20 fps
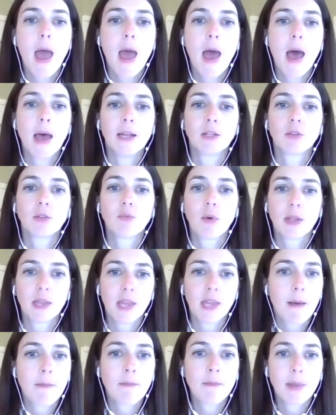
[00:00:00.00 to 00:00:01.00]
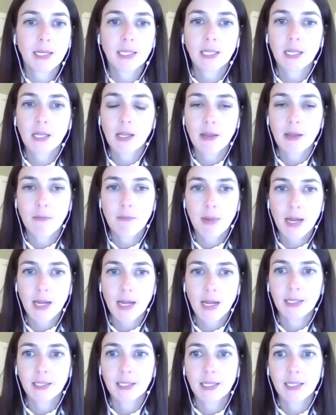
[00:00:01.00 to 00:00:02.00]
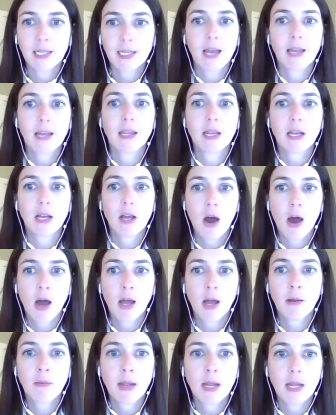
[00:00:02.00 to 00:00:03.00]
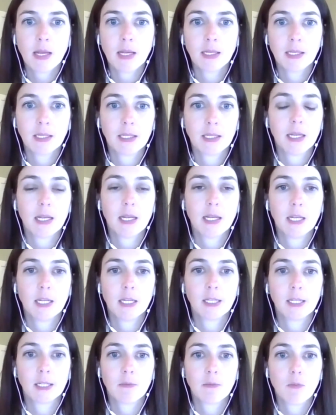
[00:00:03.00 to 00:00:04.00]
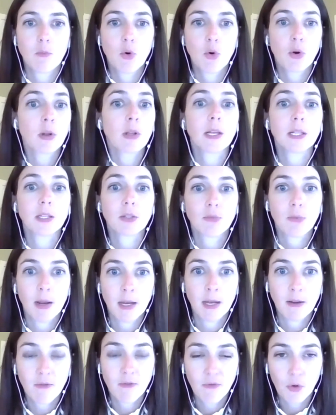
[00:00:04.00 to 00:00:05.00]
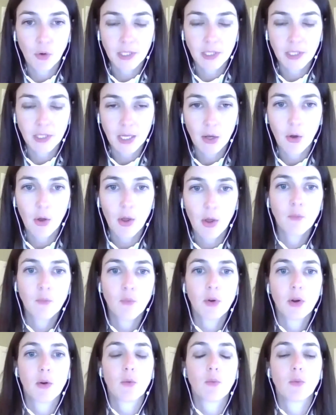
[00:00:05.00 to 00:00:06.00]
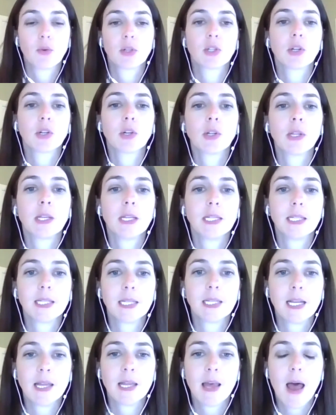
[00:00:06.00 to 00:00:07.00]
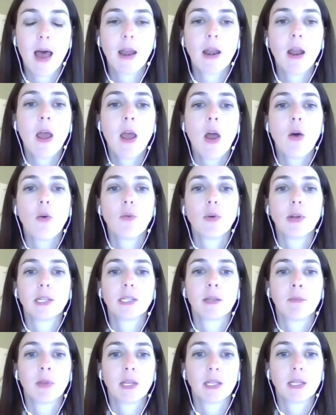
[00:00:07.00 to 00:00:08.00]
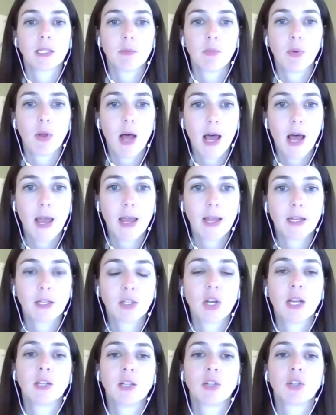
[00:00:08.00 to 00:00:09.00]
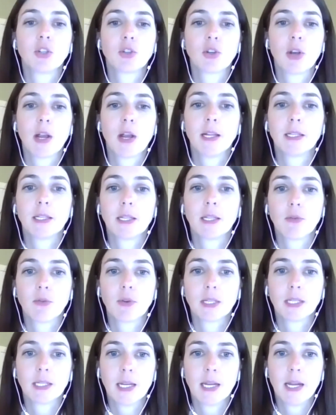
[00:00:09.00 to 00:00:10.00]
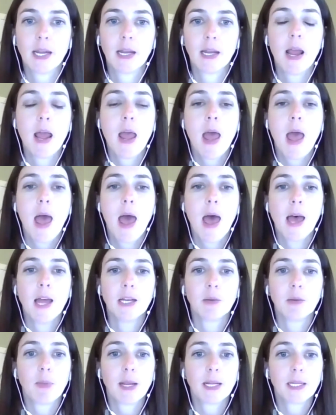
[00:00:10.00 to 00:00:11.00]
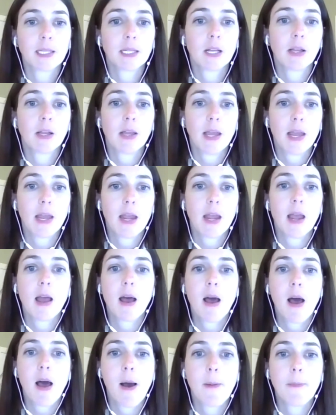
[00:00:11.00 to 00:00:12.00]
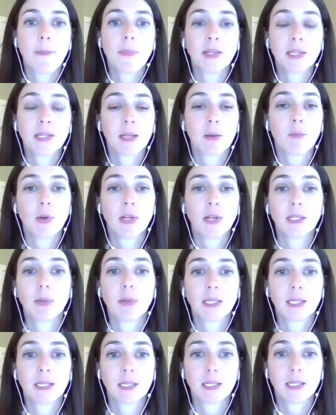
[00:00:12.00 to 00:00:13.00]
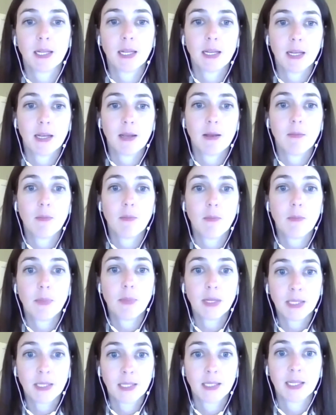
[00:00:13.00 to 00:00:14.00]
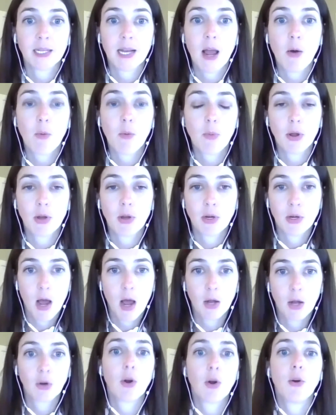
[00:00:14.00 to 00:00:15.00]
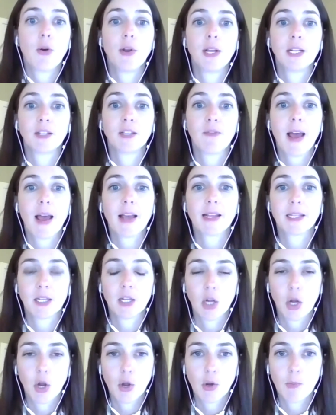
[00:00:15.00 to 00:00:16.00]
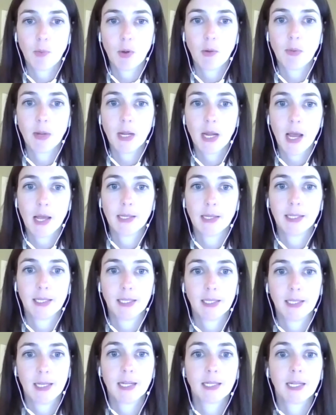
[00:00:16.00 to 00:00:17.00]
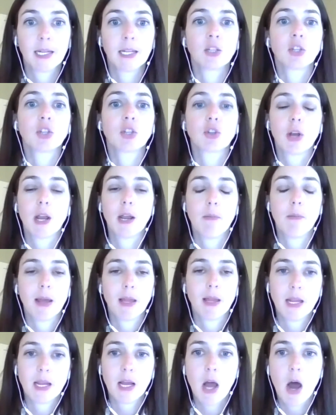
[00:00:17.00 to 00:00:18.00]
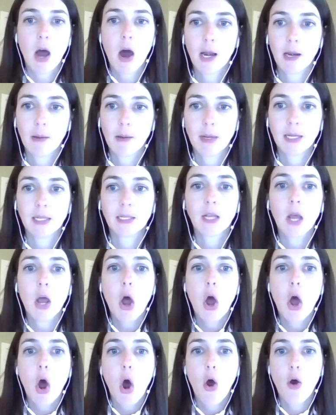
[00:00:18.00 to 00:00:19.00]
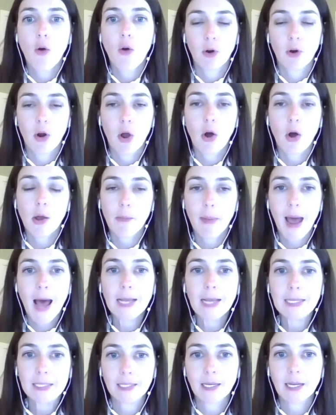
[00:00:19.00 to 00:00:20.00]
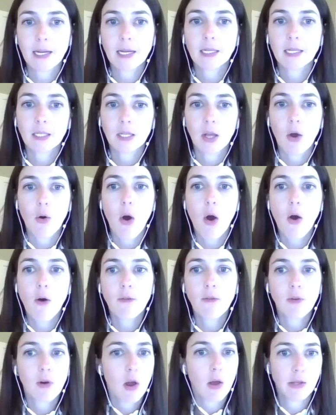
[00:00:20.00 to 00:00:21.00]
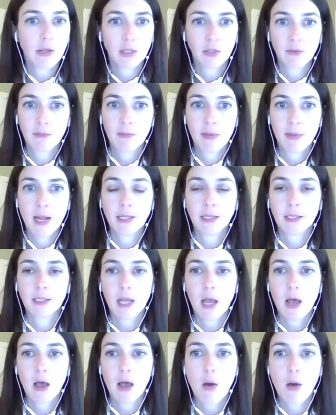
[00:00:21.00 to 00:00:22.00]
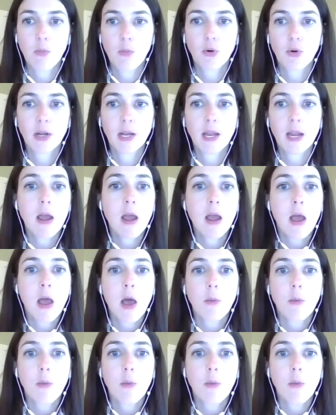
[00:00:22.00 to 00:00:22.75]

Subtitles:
And what that basically means is that the economy is more or less running full tilt. And we're certainly seeing that with some of the supply chain strains that we're seeing, and basically, in some ways, business and output not growing as fast as it could be because it's constrained by the economy's overall capacity. So overall, this remains a pretty